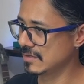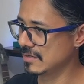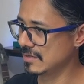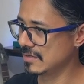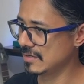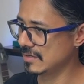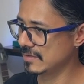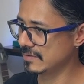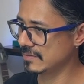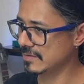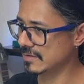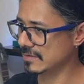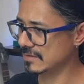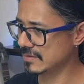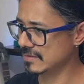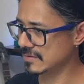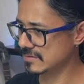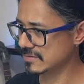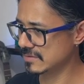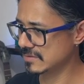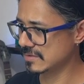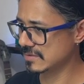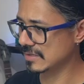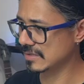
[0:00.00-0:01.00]
I think
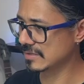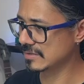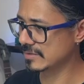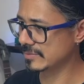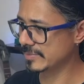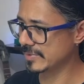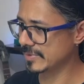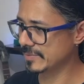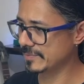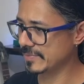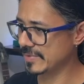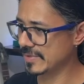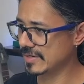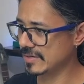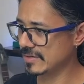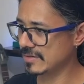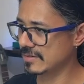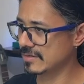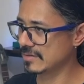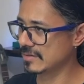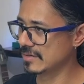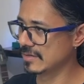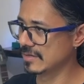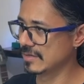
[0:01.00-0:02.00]
this is a little bit
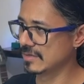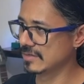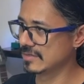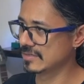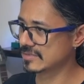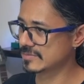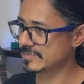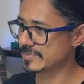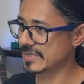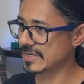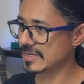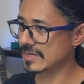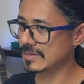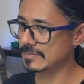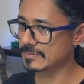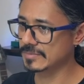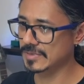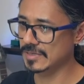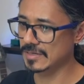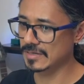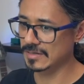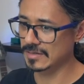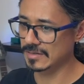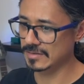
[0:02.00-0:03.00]
better. Let's bring up
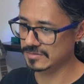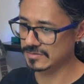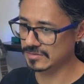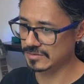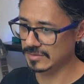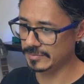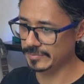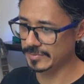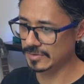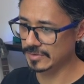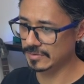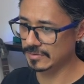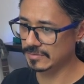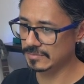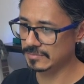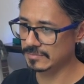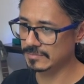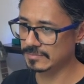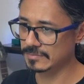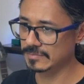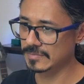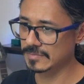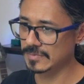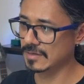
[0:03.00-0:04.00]
the terminal.
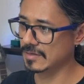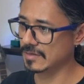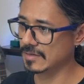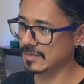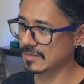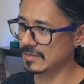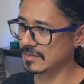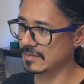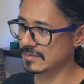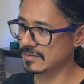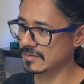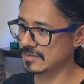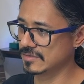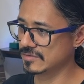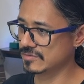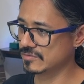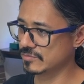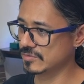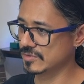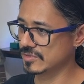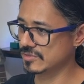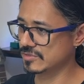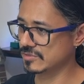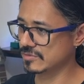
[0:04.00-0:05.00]
Let's
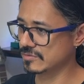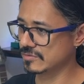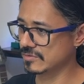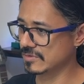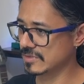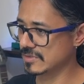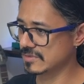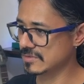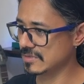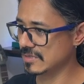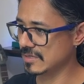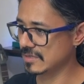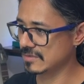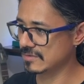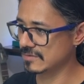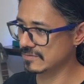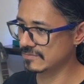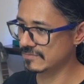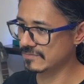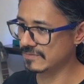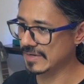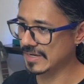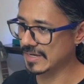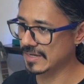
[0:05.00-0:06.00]
switch to this other
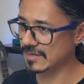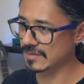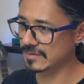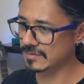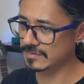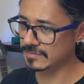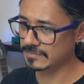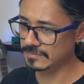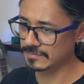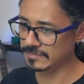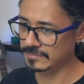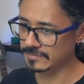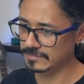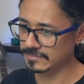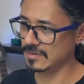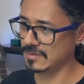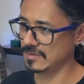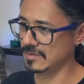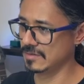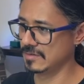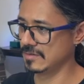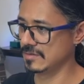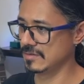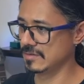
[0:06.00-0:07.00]
file.
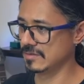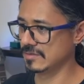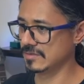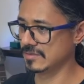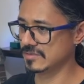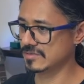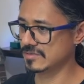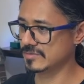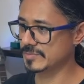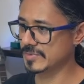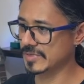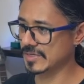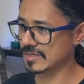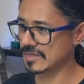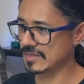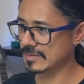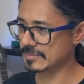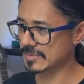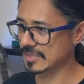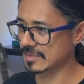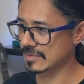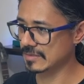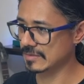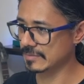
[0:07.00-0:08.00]
Let's bring up
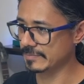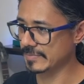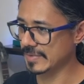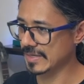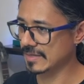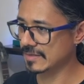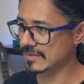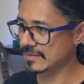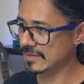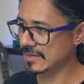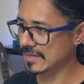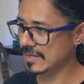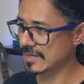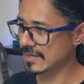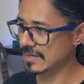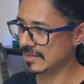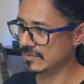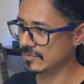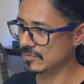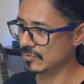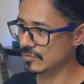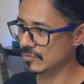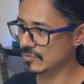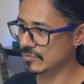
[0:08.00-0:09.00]
the command line
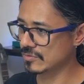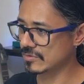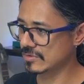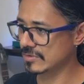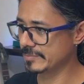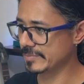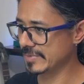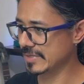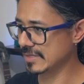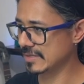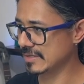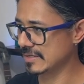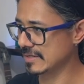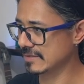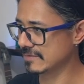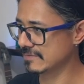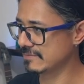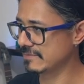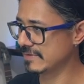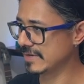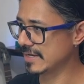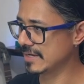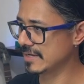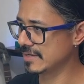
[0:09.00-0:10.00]
or
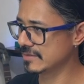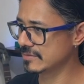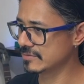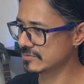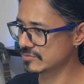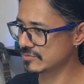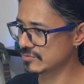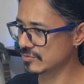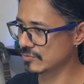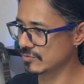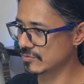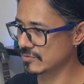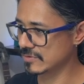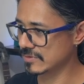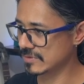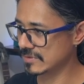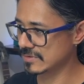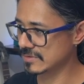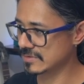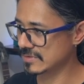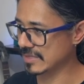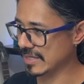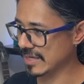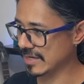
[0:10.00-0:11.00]
mini.files or the
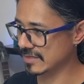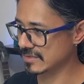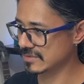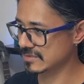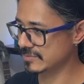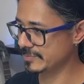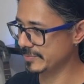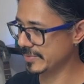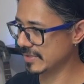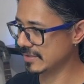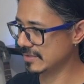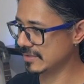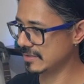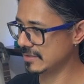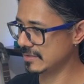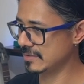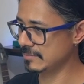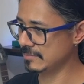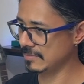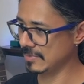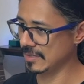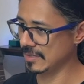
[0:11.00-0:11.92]
snack speaker.